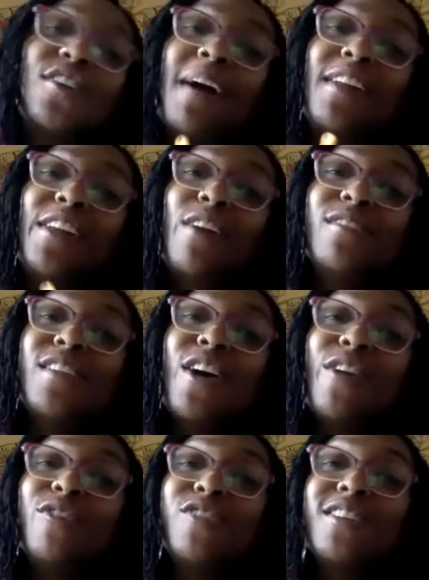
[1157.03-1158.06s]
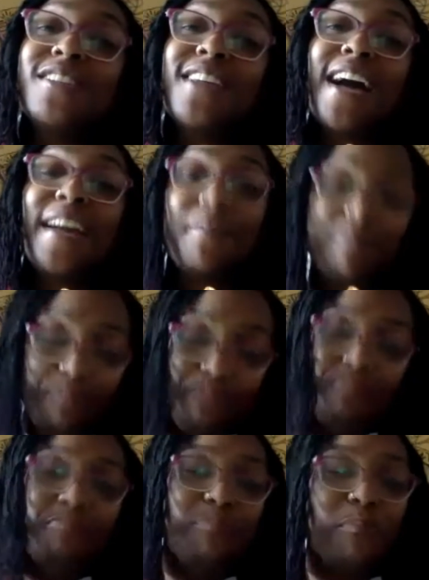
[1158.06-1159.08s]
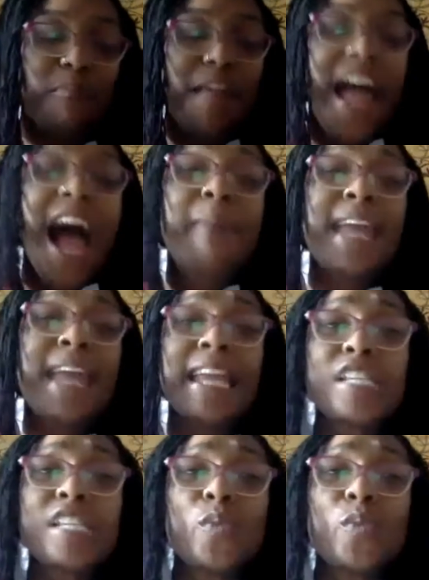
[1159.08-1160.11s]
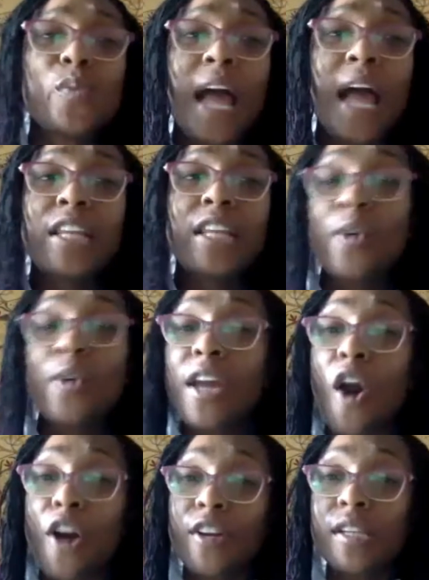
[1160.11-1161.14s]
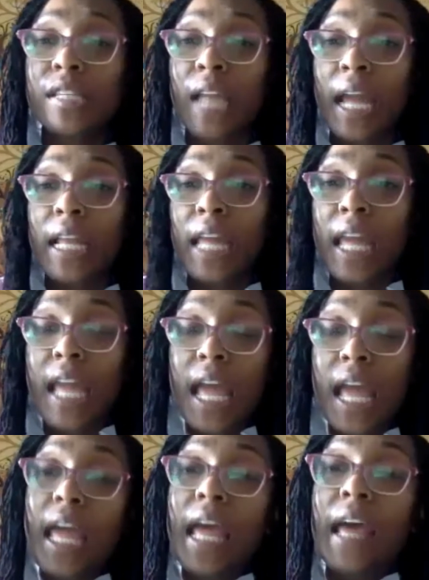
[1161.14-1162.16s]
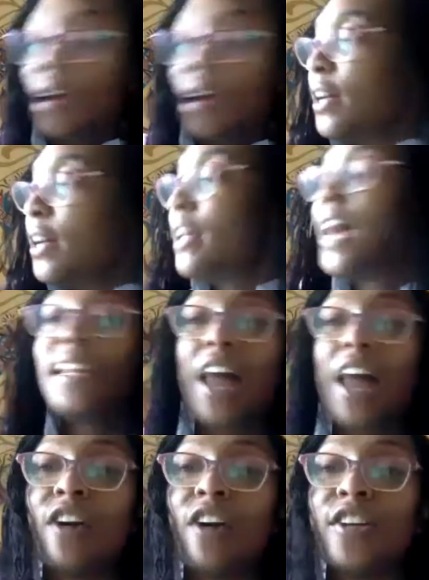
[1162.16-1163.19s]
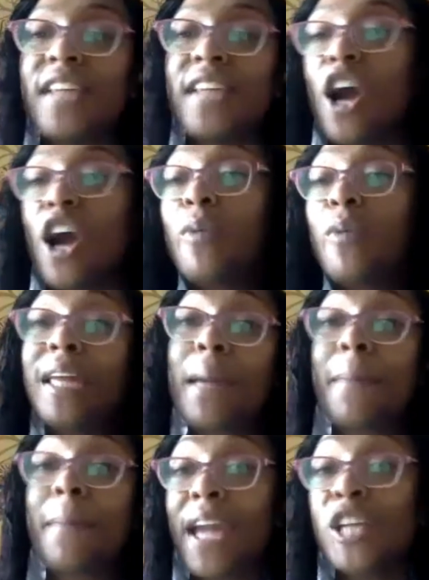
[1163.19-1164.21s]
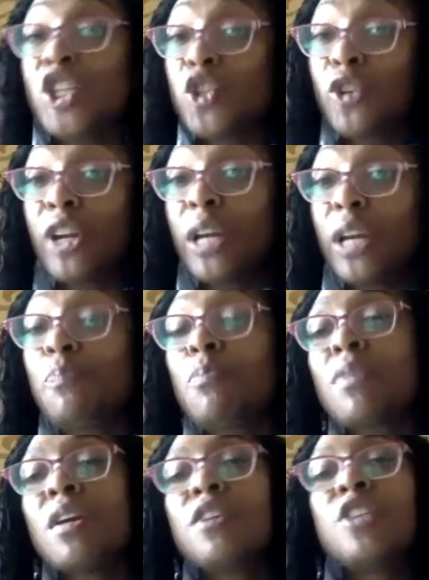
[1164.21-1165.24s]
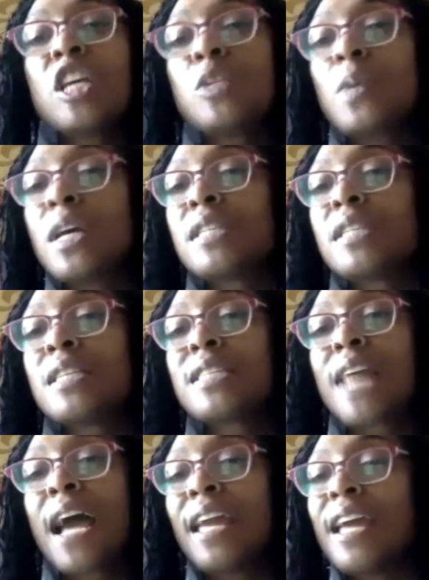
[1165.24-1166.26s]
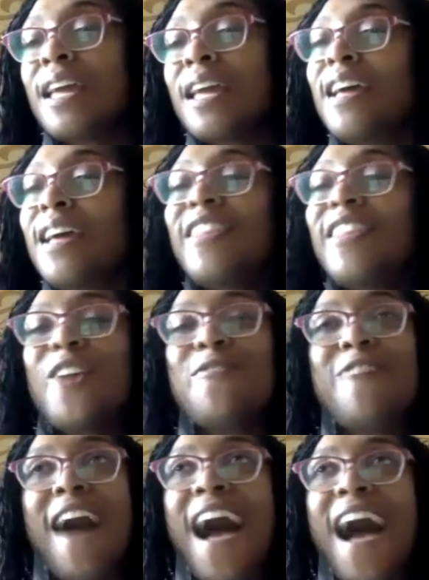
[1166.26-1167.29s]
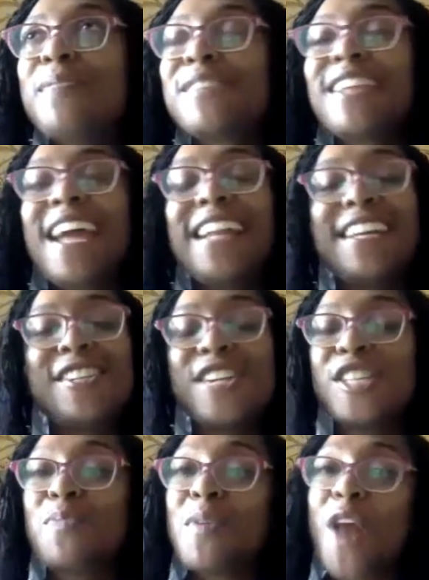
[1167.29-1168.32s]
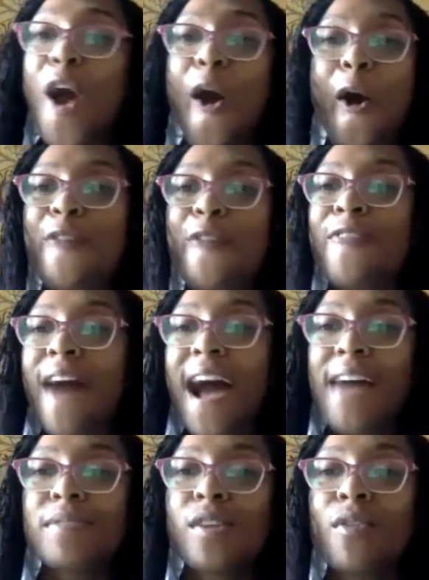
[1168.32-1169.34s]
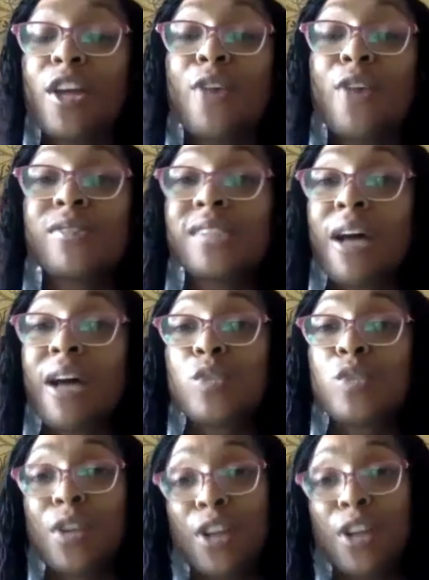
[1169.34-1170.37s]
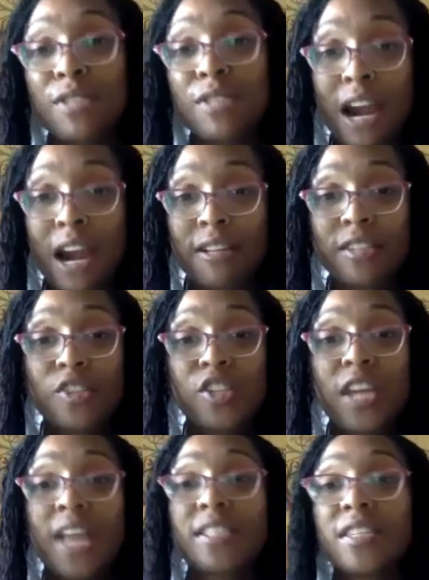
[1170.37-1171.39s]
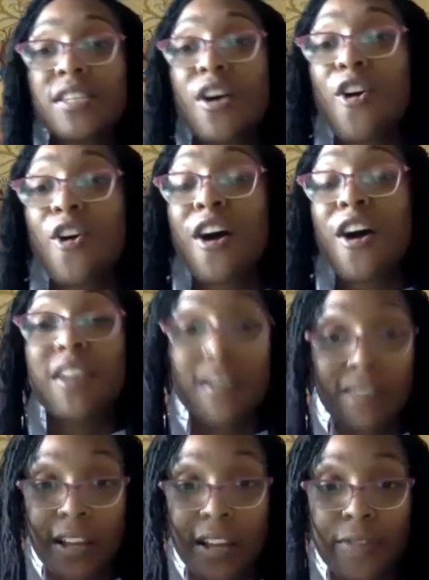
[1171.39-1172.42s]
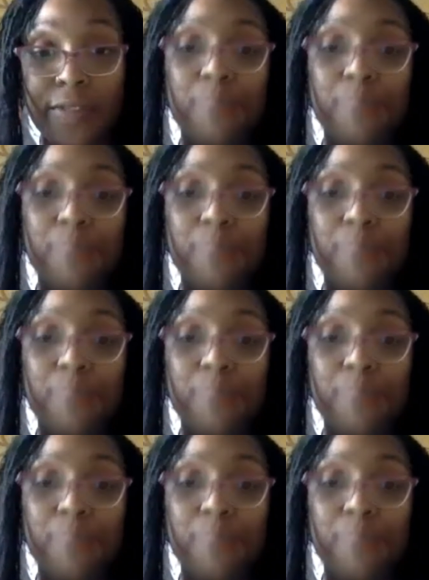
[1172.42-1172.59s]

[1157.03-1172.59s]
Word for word: by Cleo Sol. She's like, I've been getting into like low key artists lately, uh-huh. like artists that aren't really in mainstream, just because it's like their vibes lately just been a whole vibe. So Cleo Sol is one of those artists, and she has a song called Young Love.